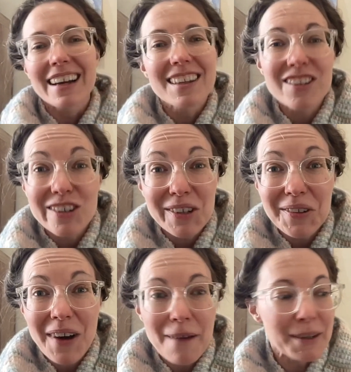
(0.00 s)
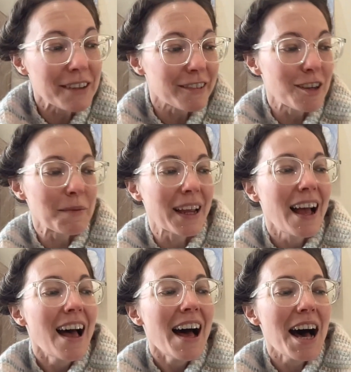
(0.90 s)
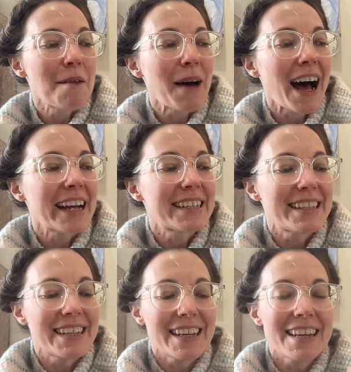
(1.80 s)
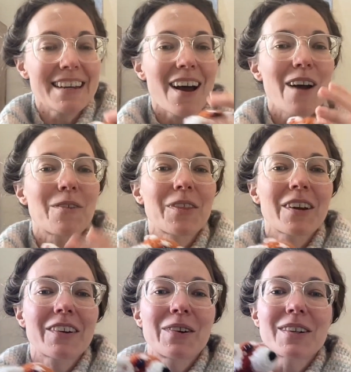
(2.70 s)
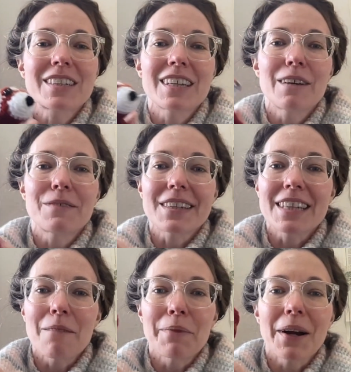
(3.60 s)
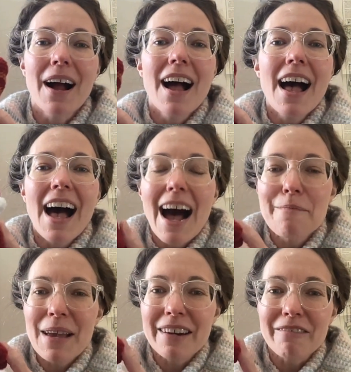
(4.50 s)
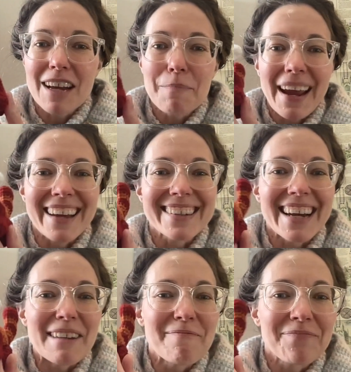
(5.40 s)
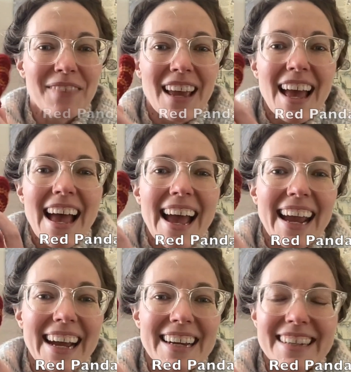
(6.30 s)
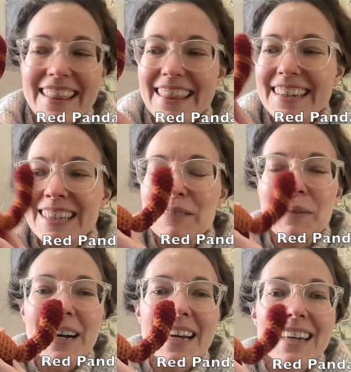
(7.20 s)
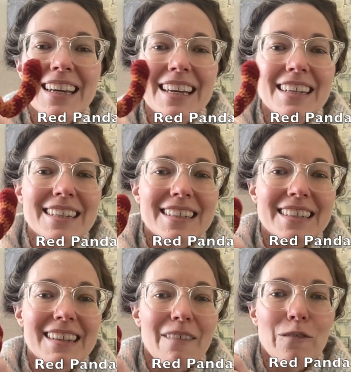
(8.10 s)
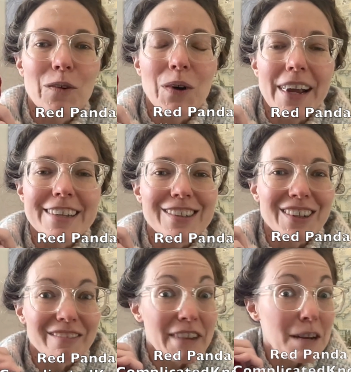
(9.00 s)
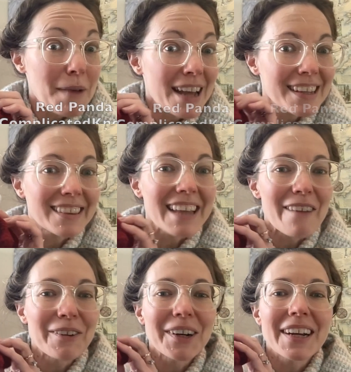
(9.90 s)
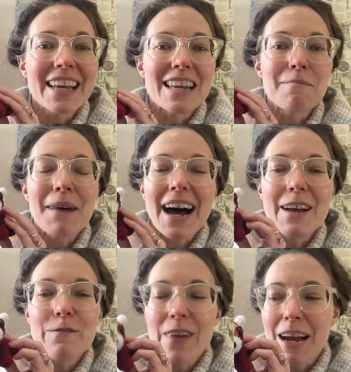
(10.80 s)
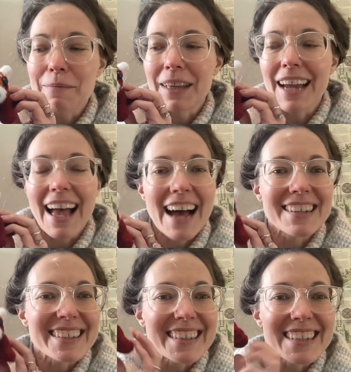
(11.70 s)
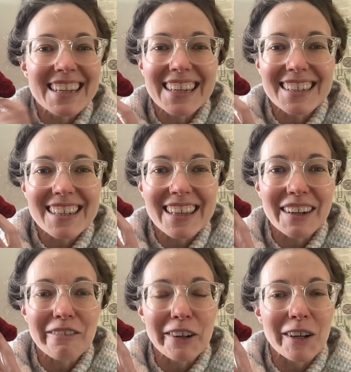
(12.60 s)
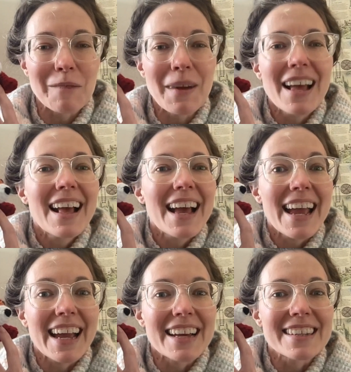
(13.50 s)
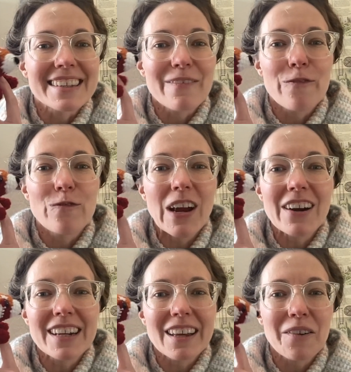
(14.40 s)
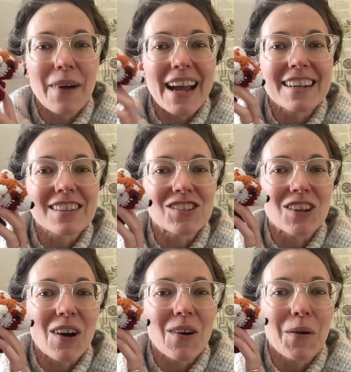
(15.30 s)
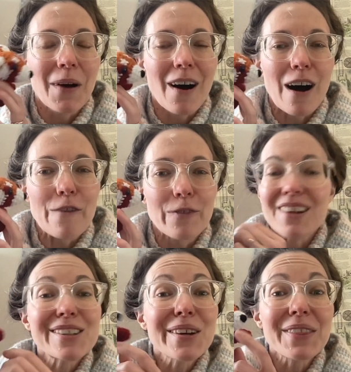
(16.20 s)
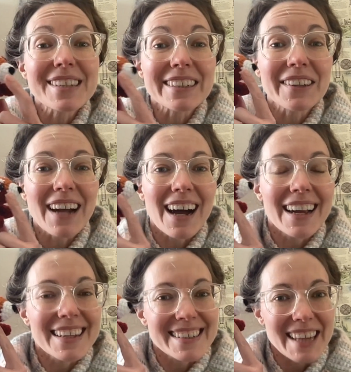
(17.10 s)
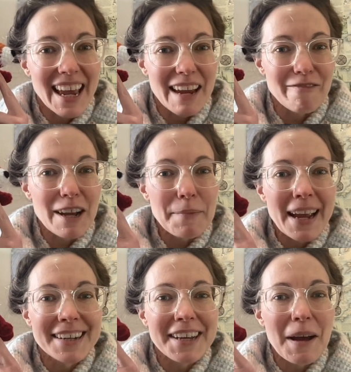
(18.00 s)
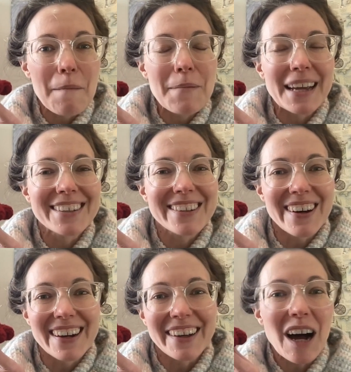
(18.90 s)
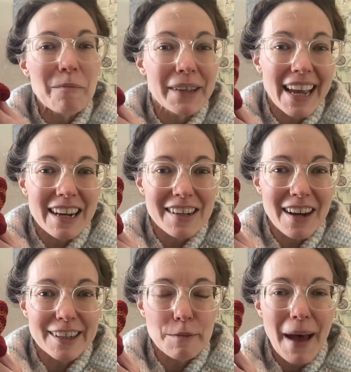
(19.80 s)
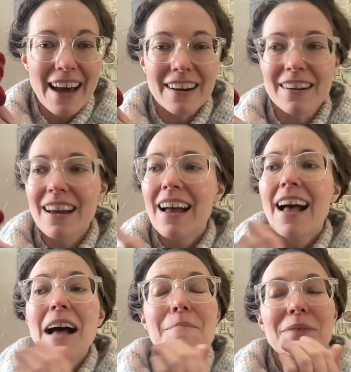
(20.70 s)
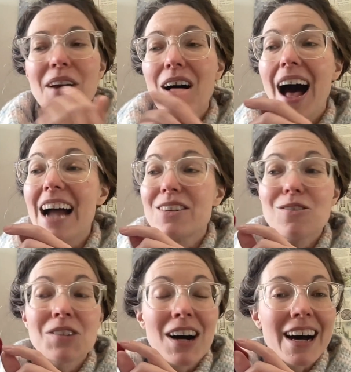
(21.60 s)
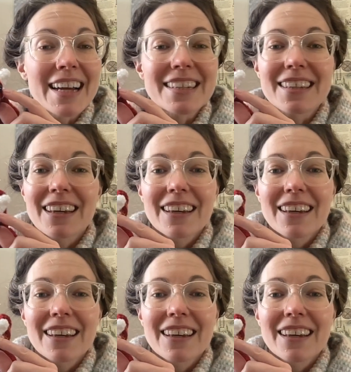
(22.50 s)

is 2 amigurumi. I did, over the course of December, I made a red panda. And this one is for a certain red panda lover in my family. I had to sneak into their room and ferret it away to show off. So this little guy is a red panda based on a complicated knots pattern. Y'all, I do not